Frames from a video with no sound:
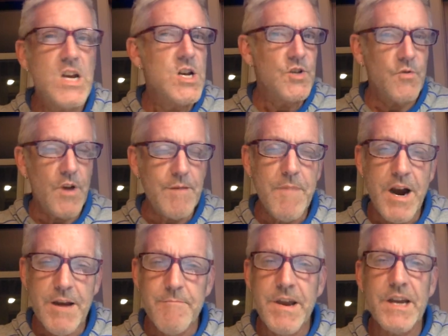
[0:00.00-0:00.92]
So I
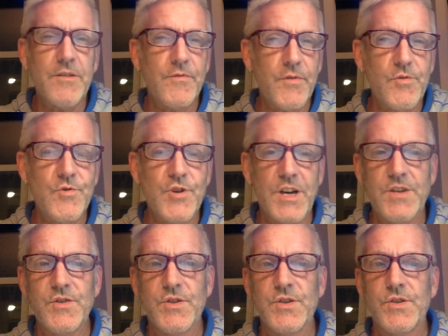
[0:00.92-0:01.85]
might make a few
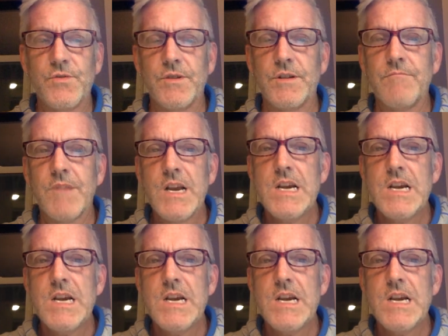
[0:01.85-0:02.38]
changes to it.